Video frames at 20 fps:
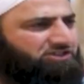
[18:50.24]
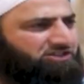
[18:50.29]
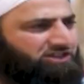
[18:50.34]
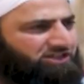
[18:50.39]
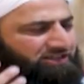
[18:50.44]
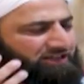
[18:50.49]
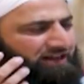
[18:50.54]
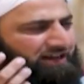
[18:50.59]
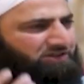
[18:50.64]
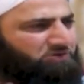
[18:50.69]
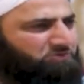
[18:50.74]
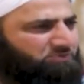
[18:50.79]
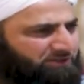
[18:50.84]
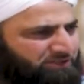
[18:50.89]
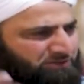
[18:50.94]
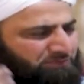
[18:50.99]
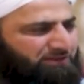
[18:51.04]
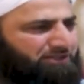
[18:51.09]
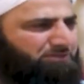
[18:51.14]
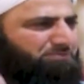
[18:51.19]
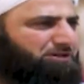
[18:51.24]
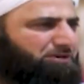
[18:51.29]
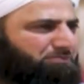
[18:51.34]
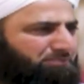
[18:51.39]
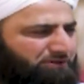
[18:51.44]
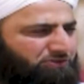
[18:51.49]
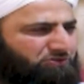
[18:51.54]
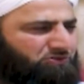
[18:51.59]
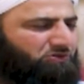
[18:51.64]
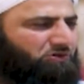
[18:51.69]
Shaitan is whispering
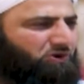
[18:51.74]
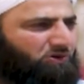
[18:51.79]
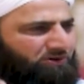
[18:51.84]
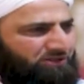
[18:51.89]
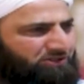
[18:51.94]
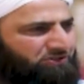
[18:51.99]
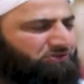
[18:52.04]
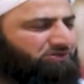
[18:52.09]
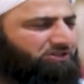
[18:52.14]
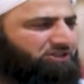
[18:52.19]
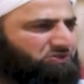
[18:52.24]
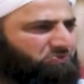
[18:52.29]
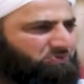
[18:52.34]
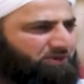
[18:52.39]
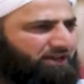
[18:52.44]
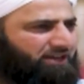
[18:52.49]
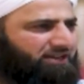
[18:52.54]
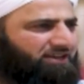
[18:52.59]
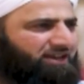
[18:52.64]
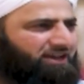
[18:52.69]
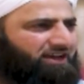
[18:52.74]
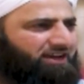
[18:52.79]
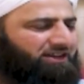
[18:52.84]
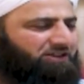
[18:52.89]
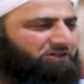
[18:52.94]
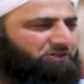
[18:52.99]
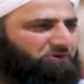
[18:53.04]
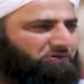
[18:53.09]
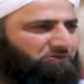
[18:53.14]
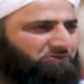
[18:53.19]
people to go into this way,
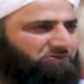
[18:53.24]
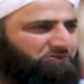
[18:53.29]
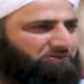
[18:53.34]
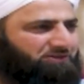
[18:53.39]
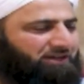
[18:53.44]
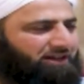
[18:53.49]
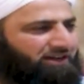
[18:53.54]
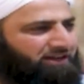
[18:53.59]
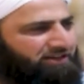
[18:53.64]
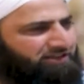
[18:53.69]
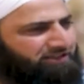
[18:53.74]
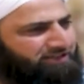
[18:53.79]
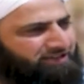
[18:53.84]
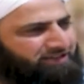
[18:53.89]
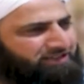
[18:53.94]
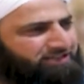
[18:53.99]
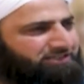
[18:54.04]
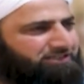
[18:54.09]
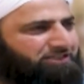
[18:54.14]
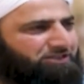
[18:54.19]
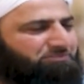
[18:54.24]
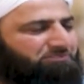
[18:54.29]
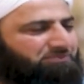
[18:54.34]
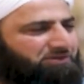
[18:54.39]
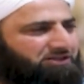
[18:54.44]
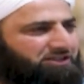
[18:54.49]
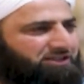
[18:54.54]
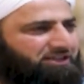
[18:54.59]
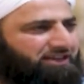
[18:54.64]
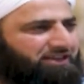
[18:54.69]
you know, to earn easy
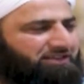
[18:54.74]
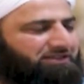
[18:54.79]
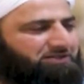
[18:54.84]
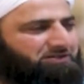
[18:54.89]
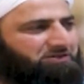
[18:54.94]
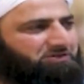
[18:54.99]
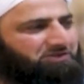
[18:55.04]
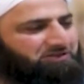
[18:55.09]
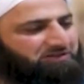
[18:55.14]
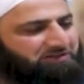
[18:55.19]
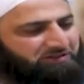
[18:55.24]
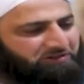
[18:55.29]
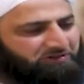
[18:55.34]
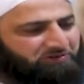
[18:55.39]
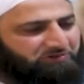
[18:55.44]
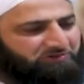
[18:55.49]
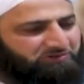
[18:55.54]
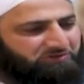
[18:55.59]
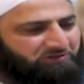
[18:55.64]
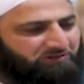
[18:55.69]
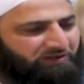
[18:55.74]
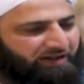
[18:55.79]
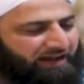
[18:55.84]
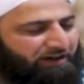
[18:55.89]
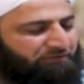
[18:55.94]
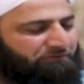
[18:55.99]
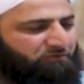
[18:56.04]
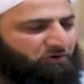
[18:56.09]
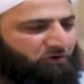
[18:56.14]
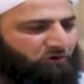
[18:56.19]
money and, you know, to
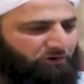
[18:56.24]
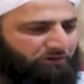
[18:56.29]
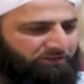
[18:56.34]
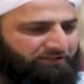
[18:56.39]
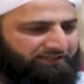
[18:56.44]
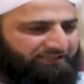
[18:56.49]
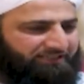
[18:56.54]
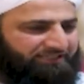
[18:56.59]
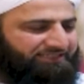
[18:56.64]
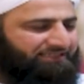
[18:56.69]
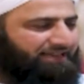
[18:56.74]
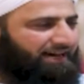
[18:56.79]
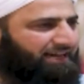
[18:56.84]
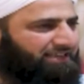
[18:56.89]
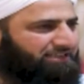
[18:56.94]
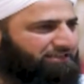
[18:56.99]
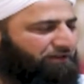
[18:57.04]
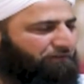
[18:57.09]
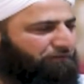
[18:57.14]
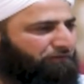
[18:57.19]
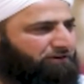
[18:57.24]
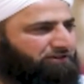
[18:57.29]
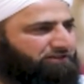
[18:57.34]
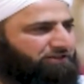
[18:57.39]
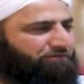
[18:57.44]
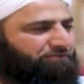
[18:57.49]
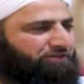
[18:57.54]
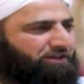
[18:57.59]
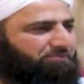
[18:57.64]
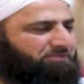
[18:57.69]
have all their desires in front
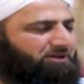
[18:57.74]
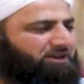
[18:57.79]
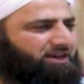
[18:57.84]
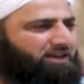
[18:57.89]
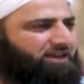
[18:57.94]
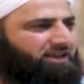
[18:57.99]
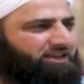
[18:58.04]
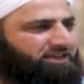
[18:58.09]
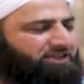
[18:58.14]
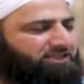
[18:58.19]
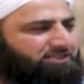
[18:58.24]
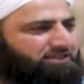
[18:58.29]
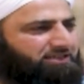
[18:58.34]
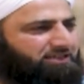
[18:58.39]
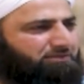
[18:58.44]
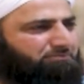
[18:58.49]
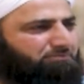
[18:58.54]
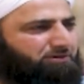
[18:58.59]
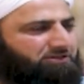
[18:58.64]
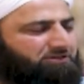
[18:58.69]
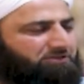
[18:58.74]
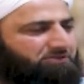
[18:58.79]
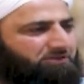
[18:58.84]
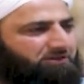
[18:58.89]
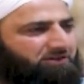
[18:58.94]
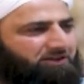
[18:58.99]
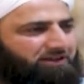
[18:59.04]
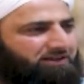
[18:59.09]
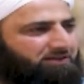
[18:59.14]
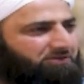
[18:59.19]
of them easily. But
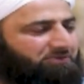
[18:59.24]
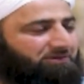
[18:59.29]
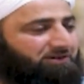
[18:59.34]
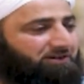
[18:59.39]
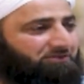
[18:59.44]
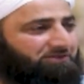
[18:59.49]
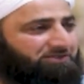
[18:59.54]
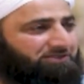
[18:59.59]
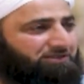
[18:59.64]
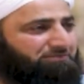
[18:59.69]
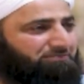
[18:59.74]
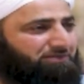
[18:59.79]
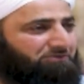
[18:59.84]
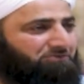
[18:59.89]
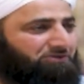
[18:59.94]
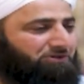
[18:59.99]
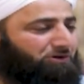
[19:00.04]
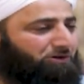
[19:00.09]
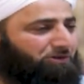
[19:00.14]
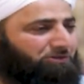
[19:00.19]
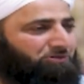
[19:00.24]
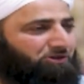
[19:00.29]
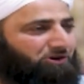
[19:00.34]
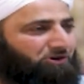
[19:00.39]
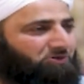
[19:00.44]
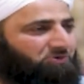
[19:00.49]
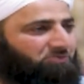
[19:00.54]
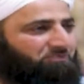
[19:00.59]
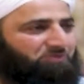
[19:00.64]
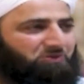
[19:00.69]
it, Wasim, but we all
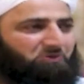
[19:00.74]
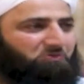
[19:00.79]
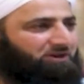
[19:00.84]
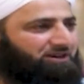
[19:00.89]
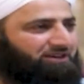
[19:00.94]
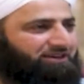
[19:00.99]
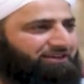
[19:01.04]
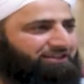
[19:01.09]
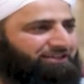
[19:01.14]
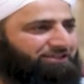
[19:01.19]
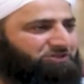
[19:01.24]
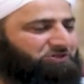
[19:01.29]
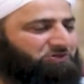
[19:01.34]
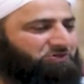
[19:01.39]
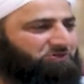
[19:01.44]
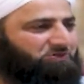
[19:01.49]
know where it leads